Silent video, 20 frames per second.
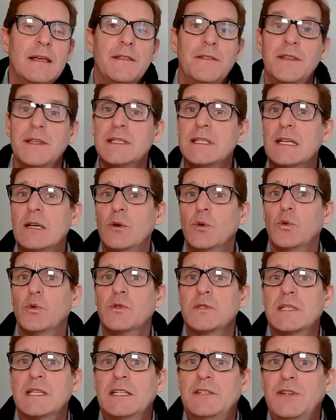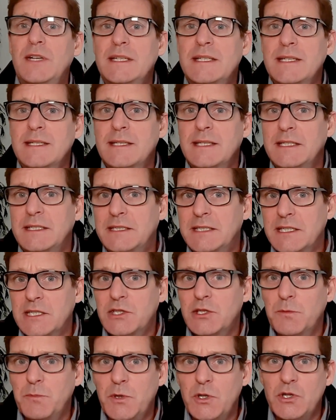This clause addresses the
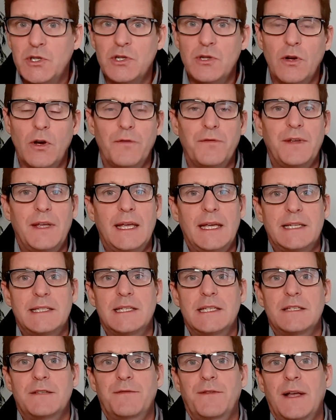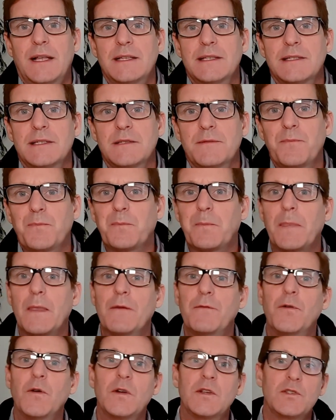distribution of excess funds.
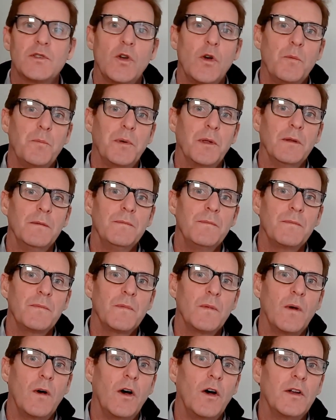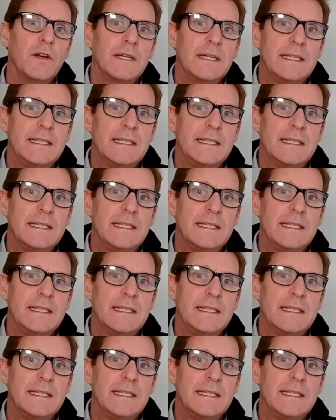For example, on